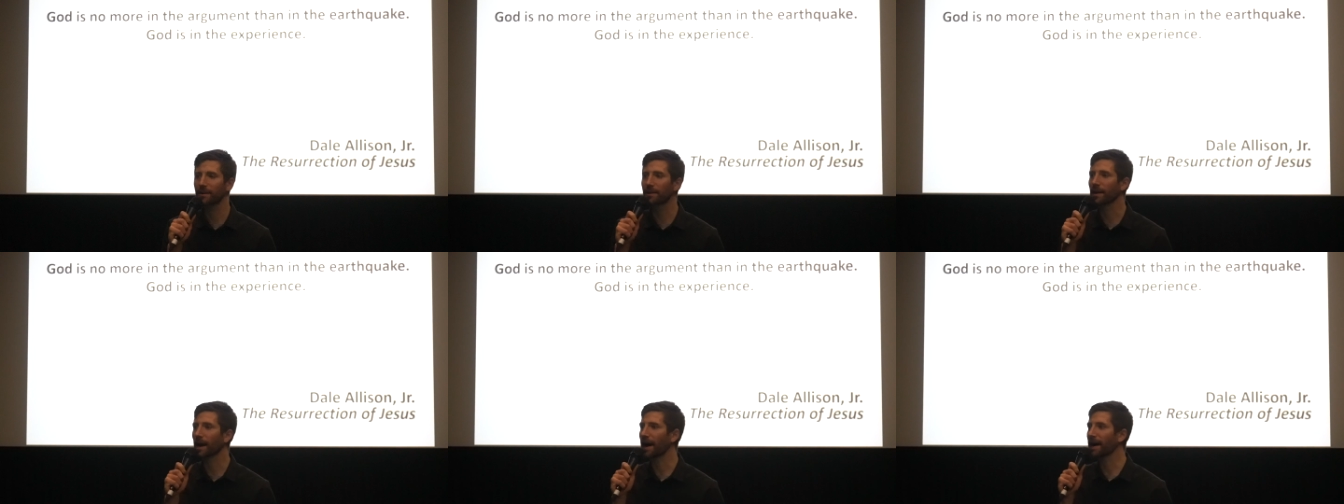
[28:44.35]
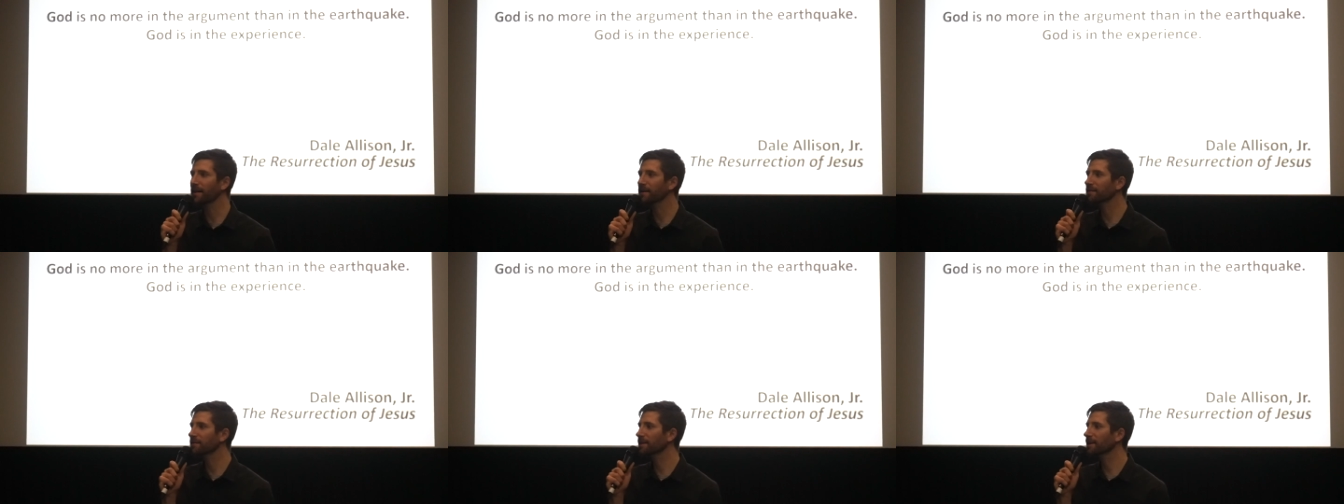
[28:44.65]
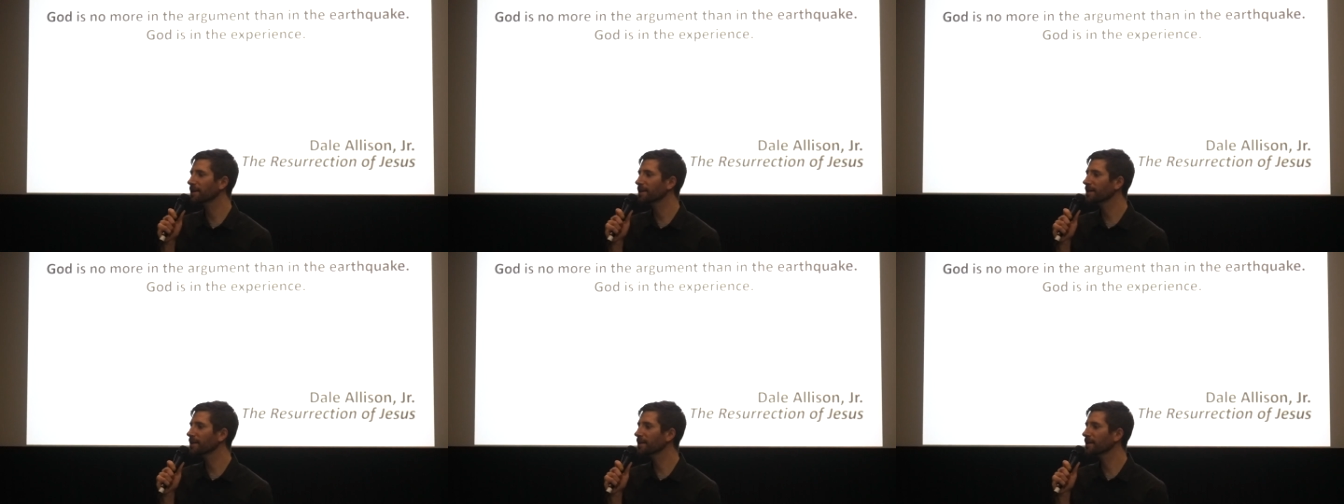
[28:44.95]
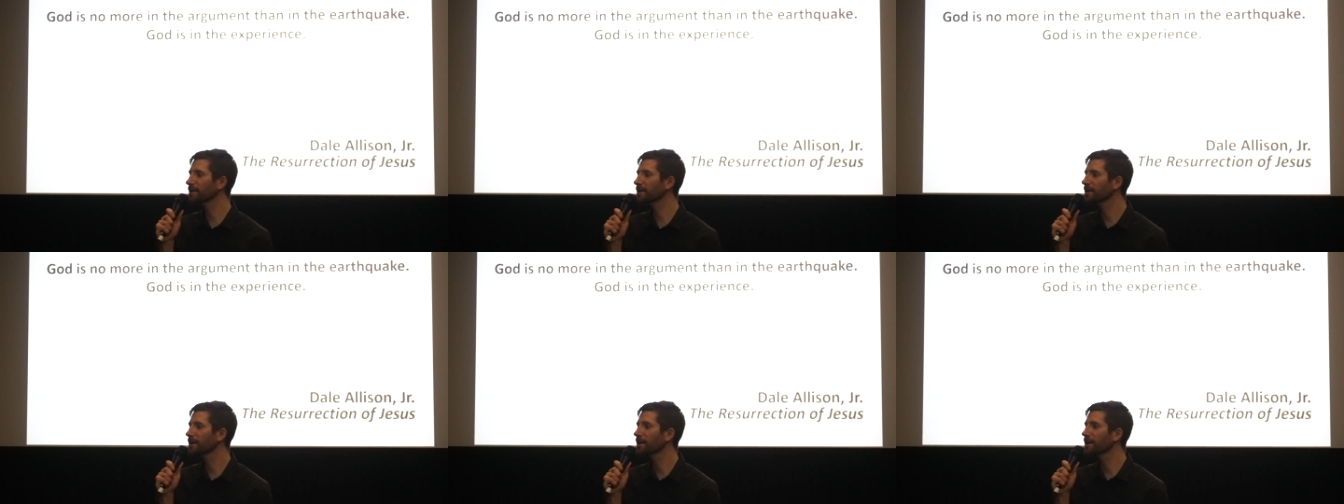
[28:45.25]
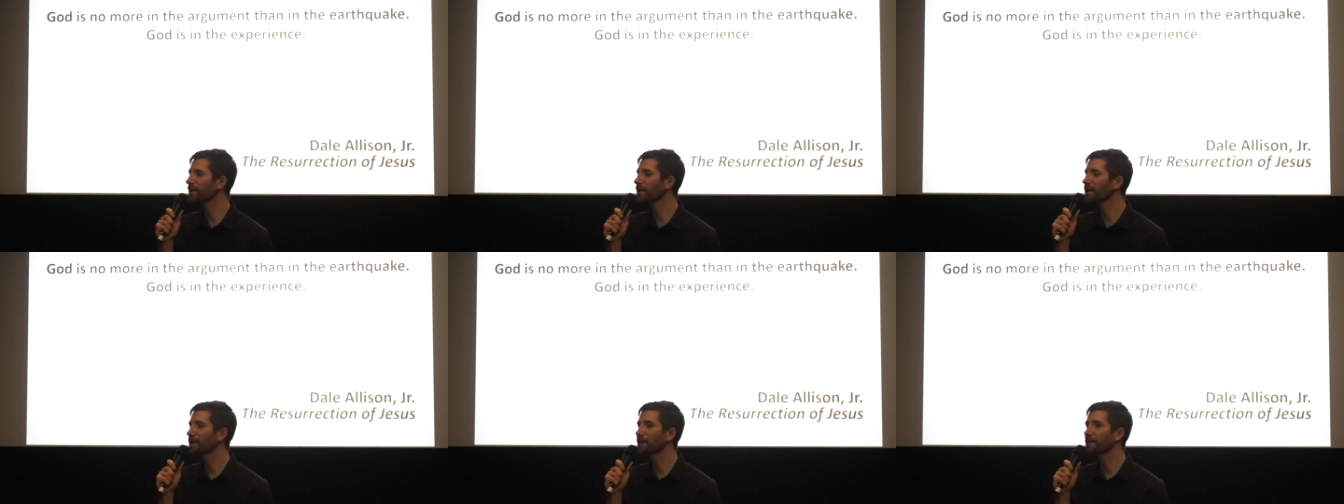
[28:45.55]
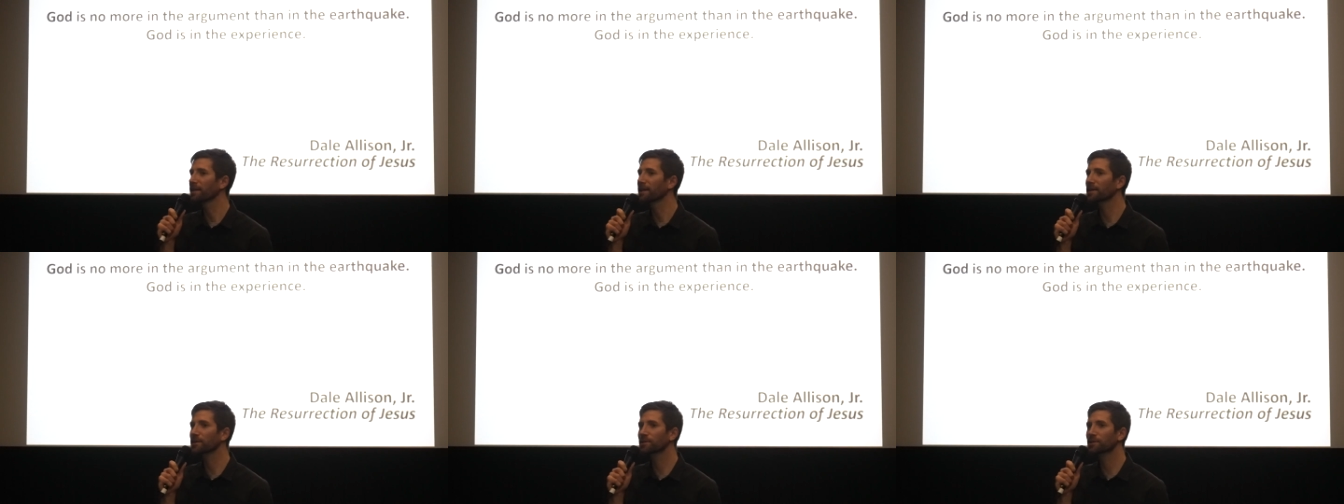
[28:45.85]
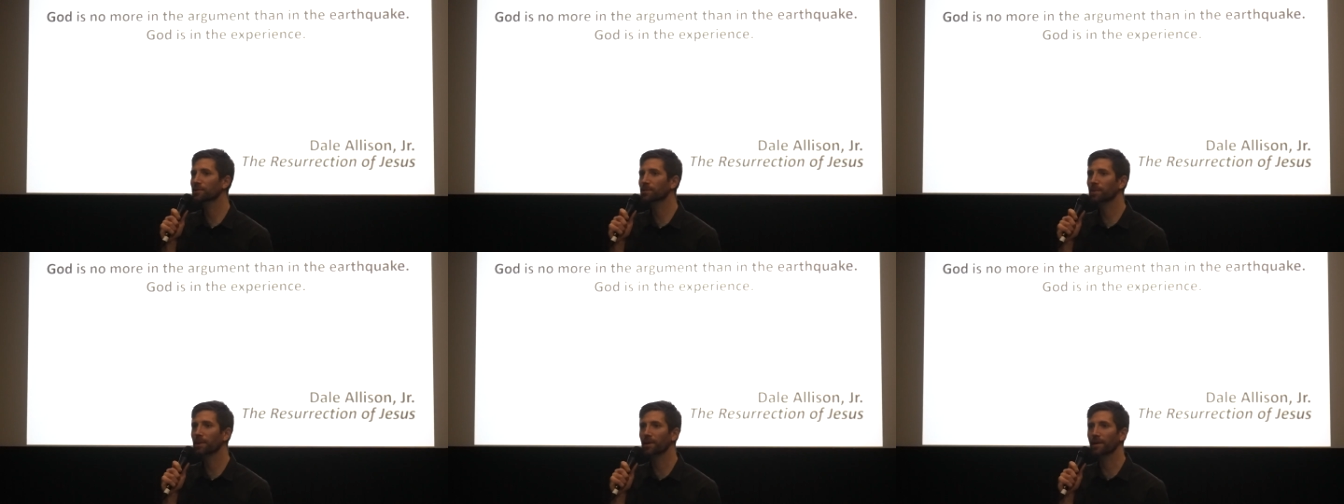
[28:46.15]
God is in the
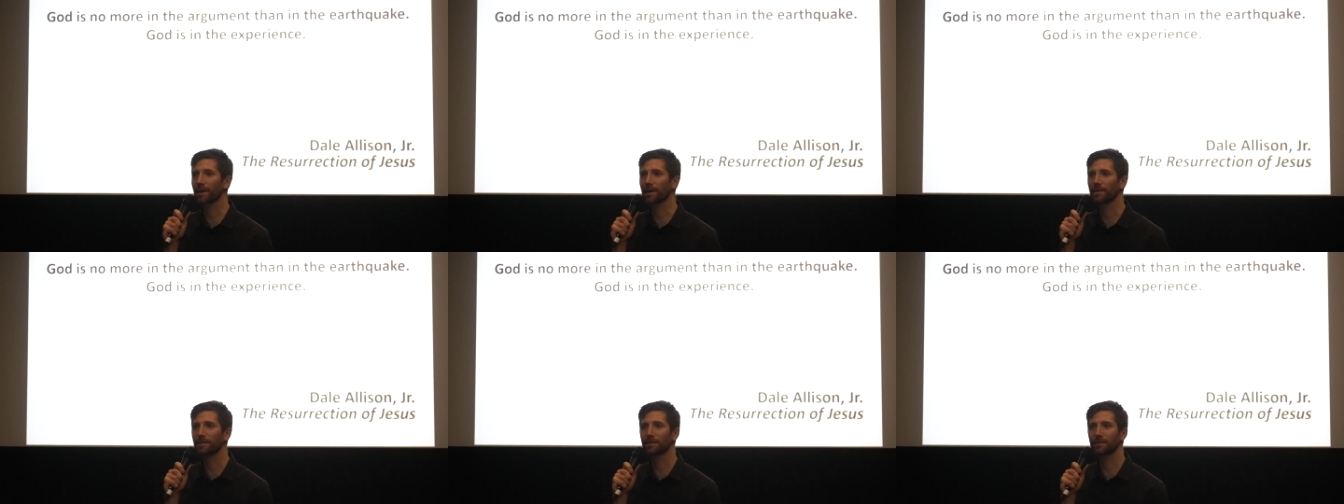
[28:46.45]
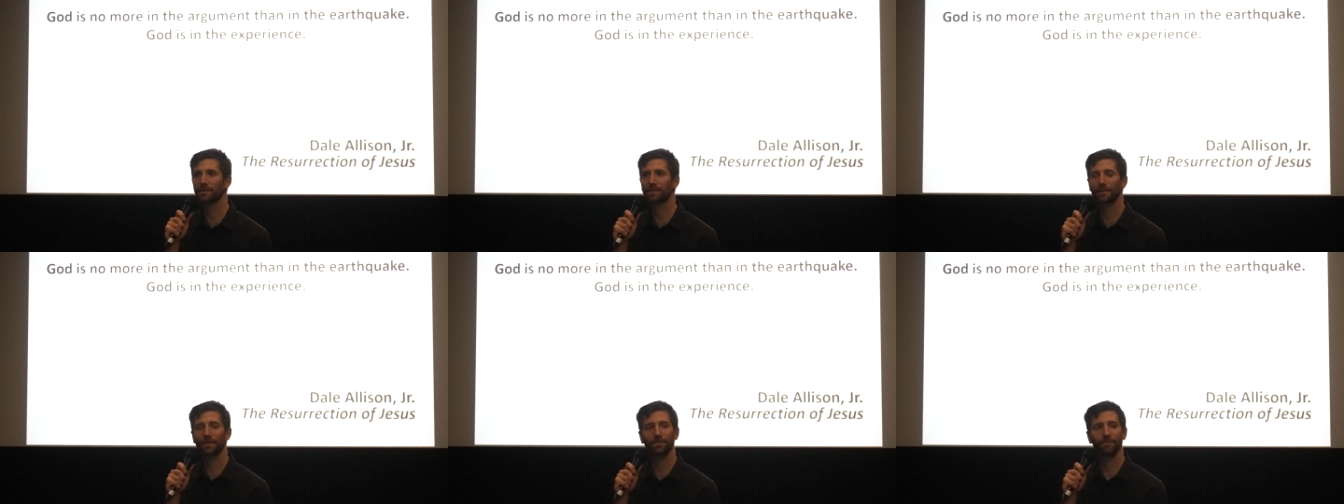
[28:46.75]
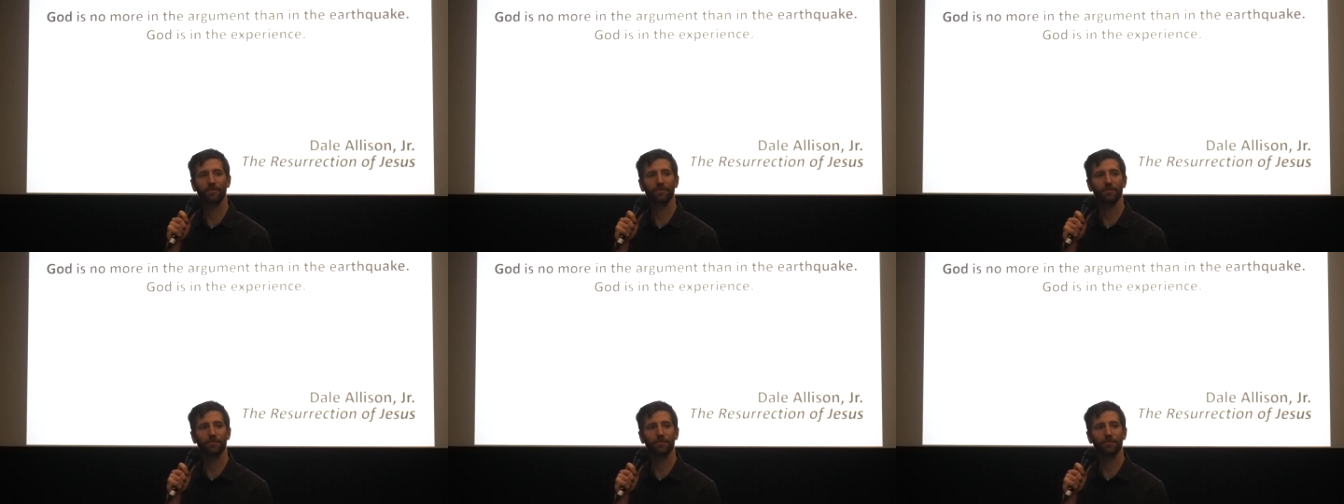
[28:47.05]
experience.